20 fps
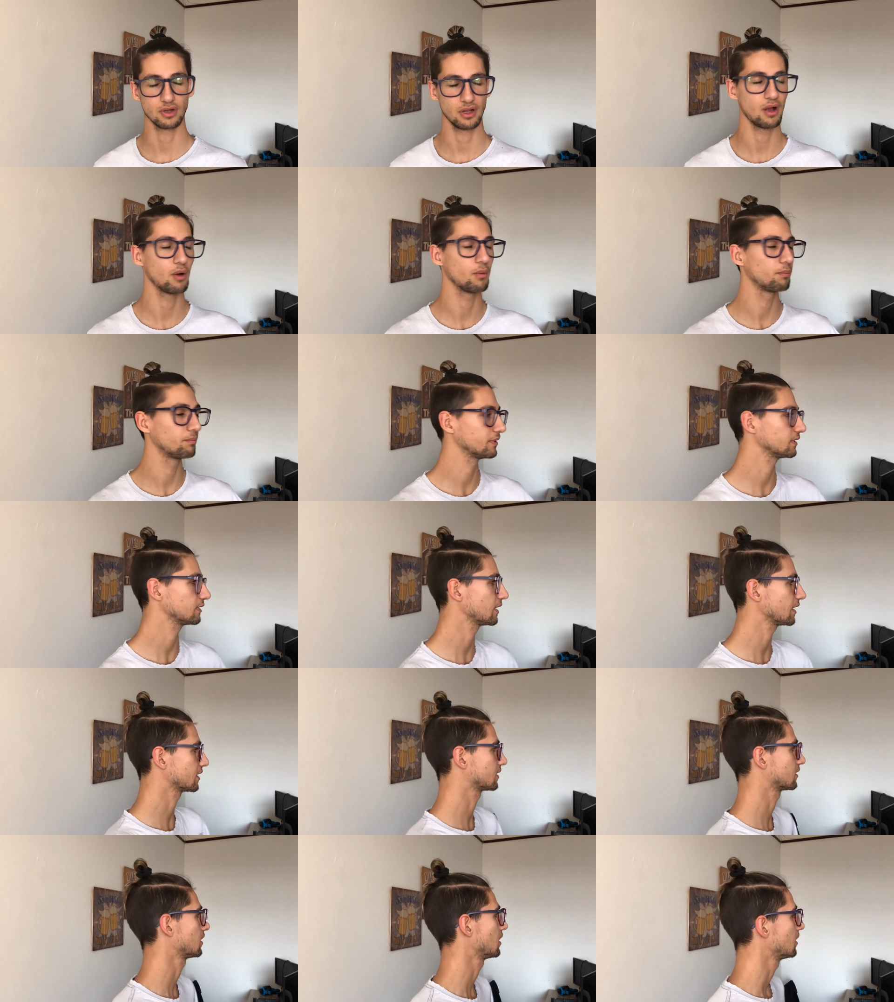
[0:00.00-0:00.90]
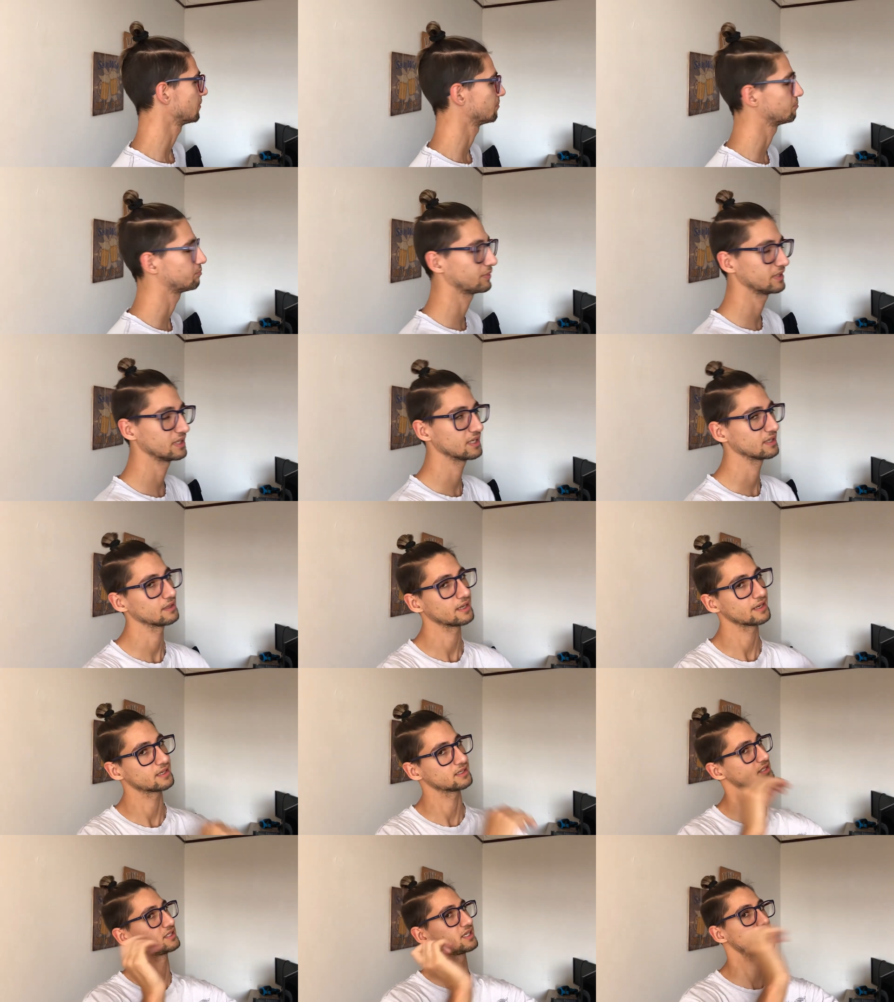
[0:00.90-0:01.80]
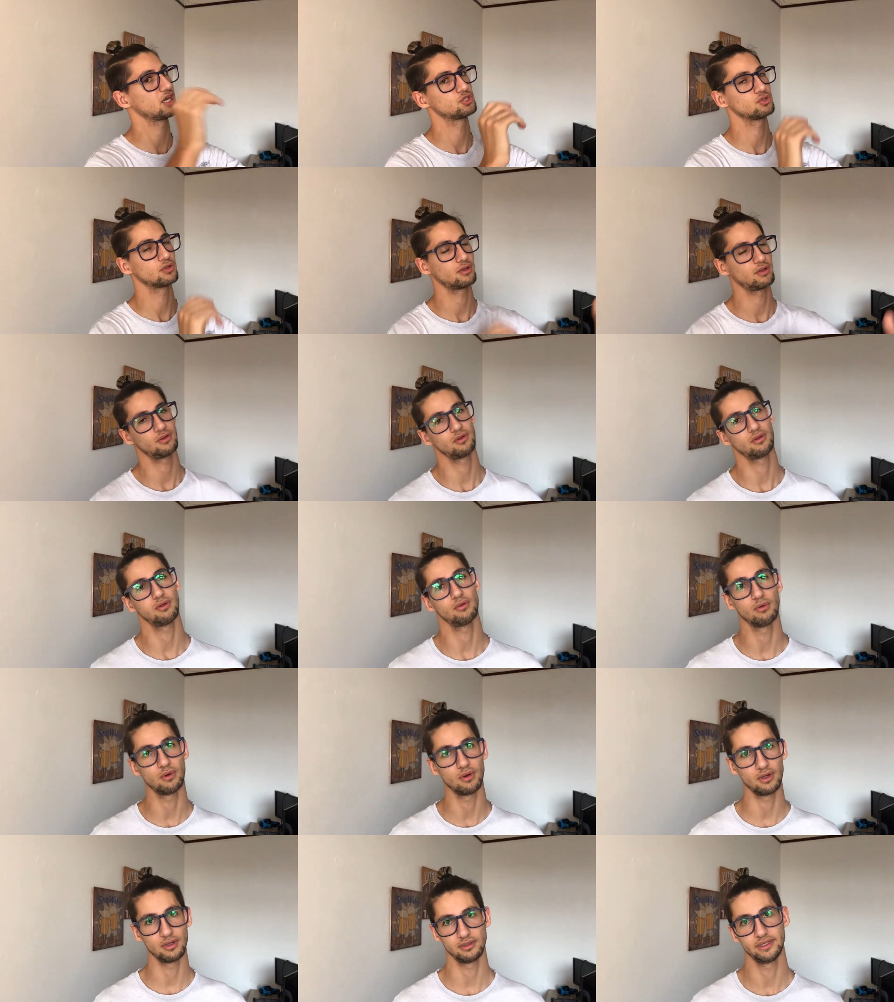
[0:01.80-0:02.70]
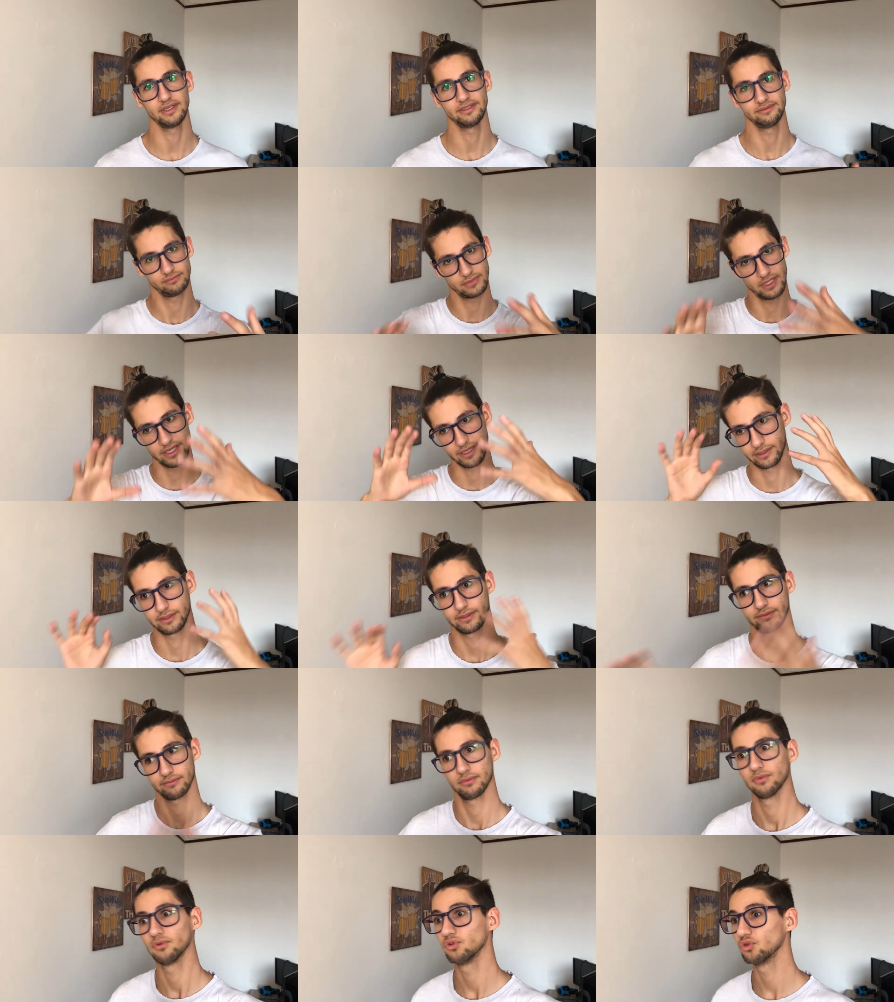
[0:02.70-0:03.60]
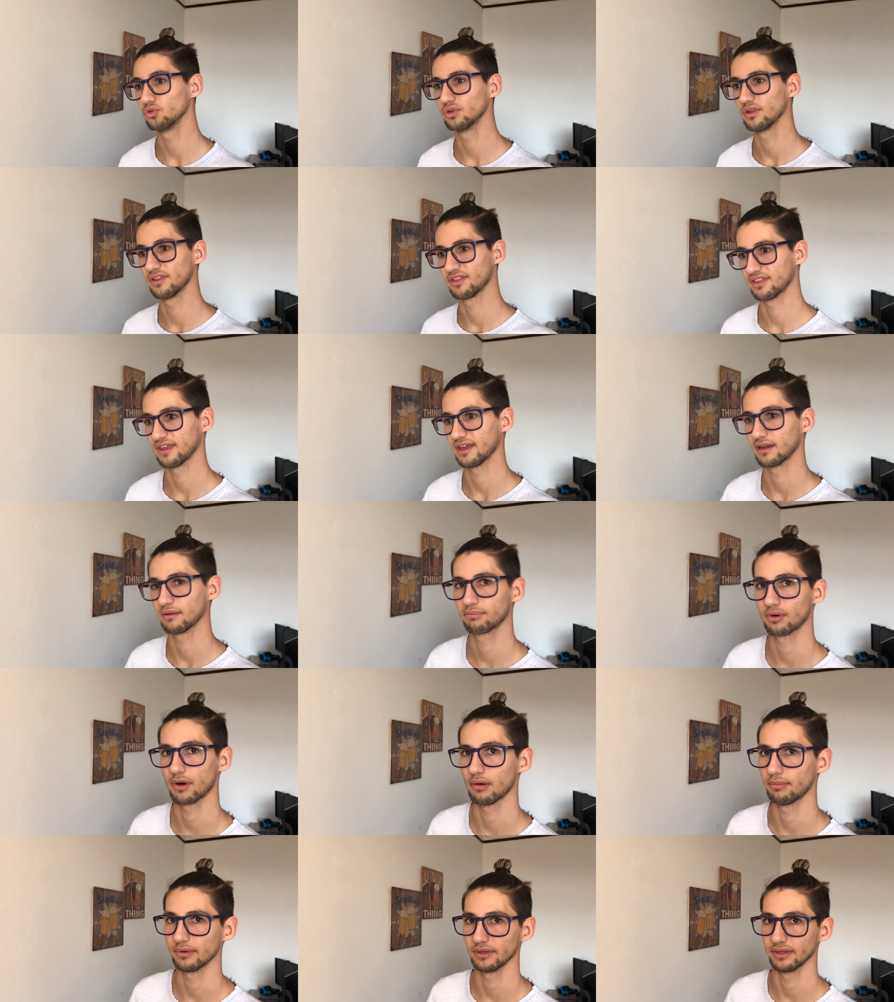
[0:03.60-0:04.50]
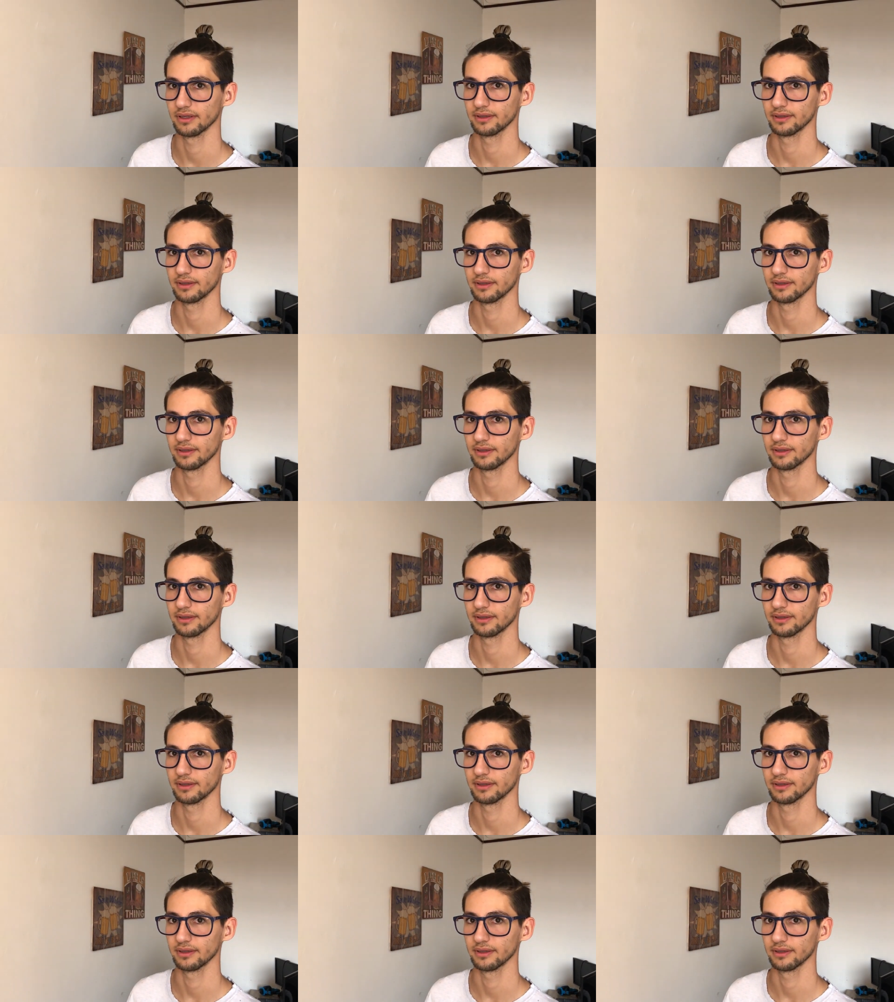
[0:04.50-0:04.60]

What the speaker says: I'll be like pinning like a schedule on the wall and like do the thing properly.